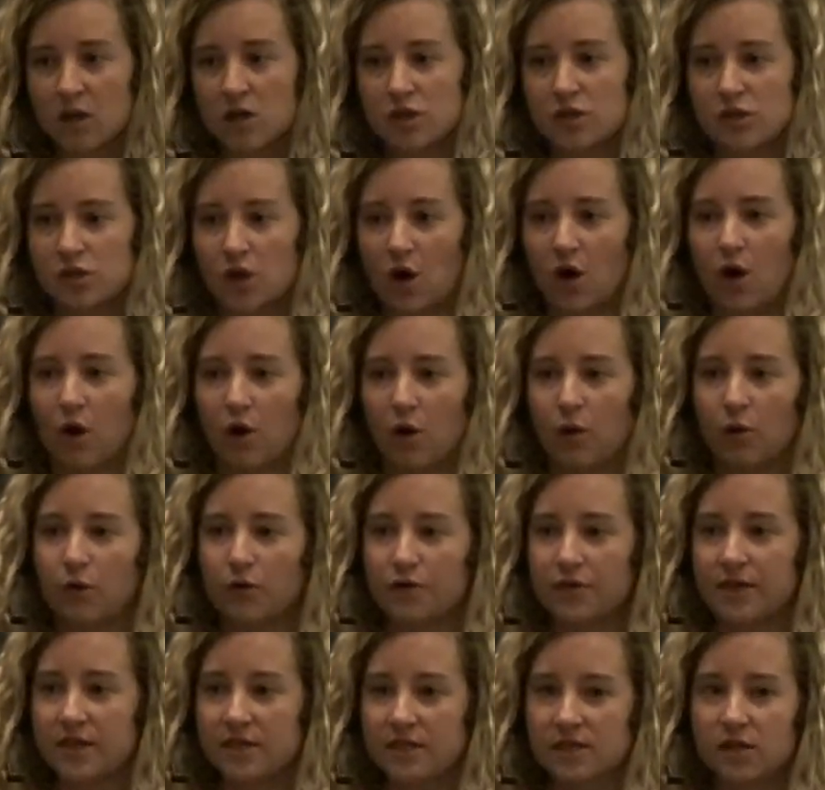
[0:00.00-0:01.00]

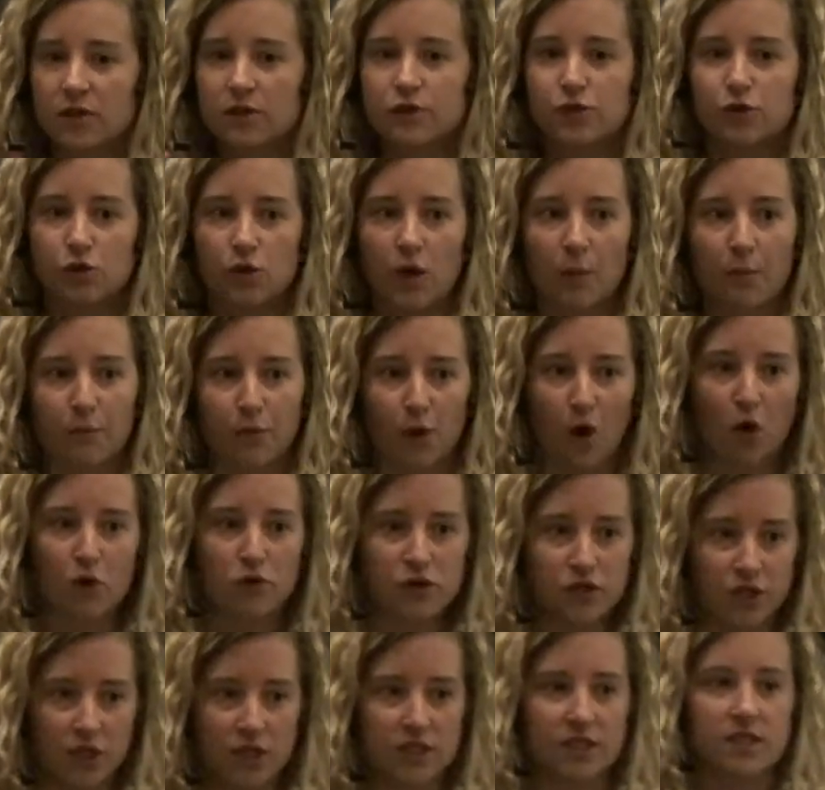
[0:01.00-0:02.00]
So these are two
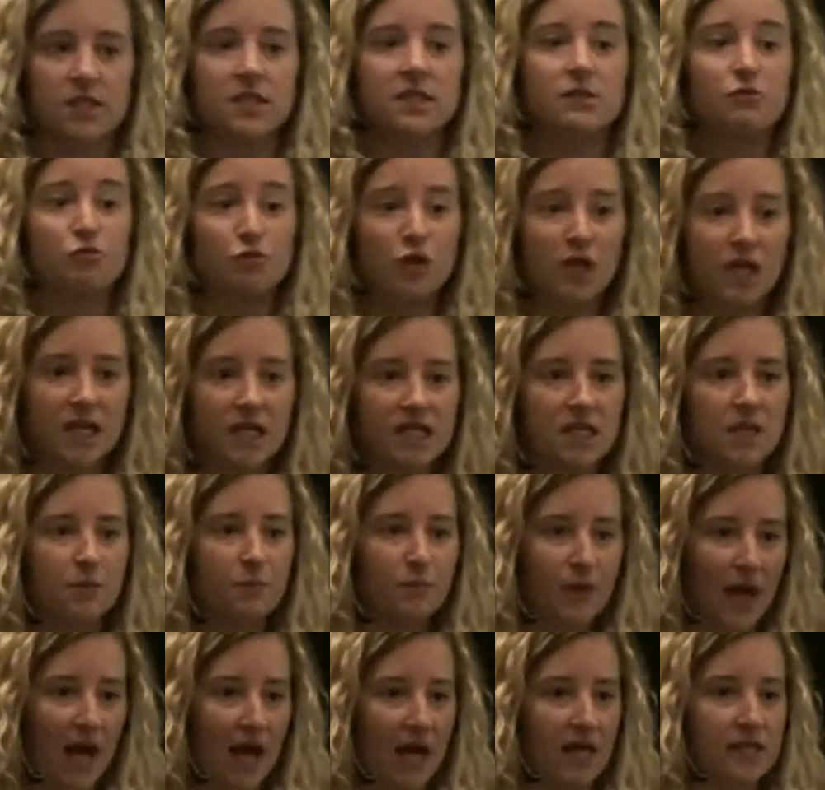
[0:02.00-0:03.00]
approaches. It really
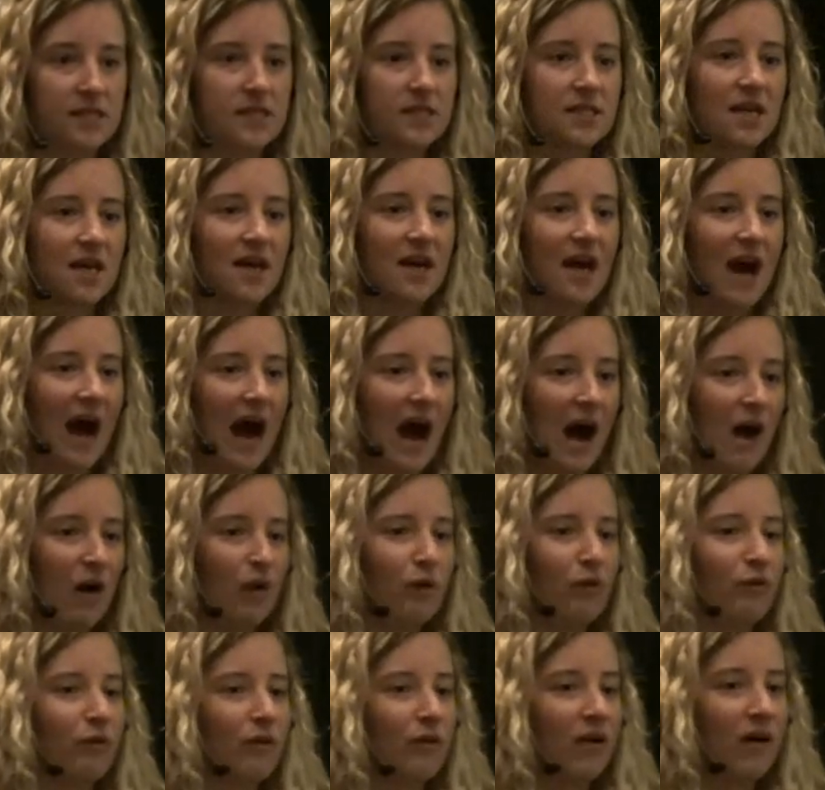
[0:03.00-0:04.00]
depends
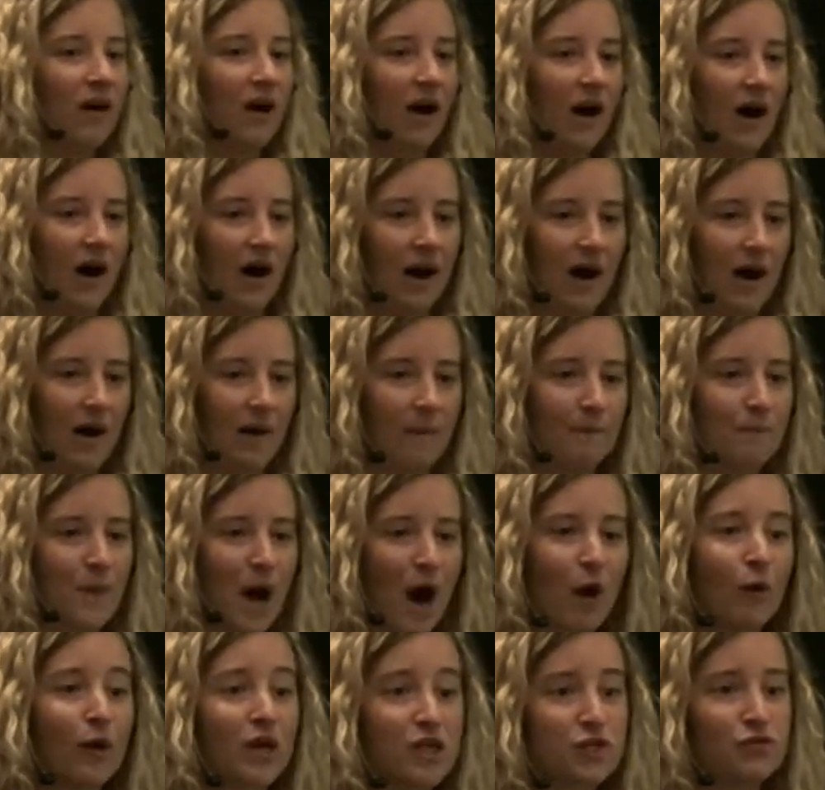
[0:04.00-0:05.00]
how
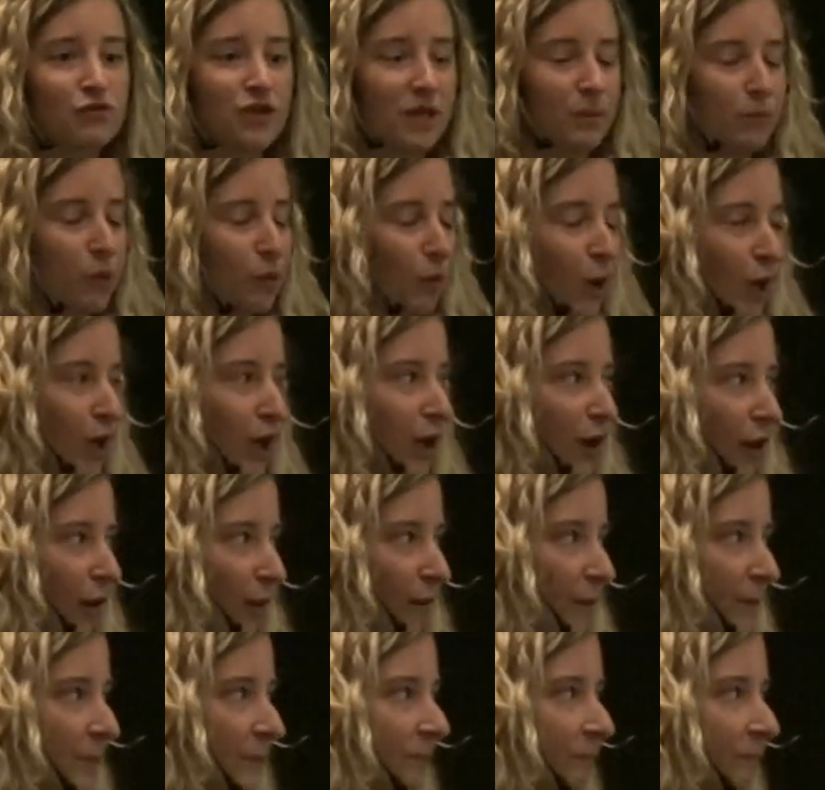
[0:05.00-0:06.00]
extreme you want to go.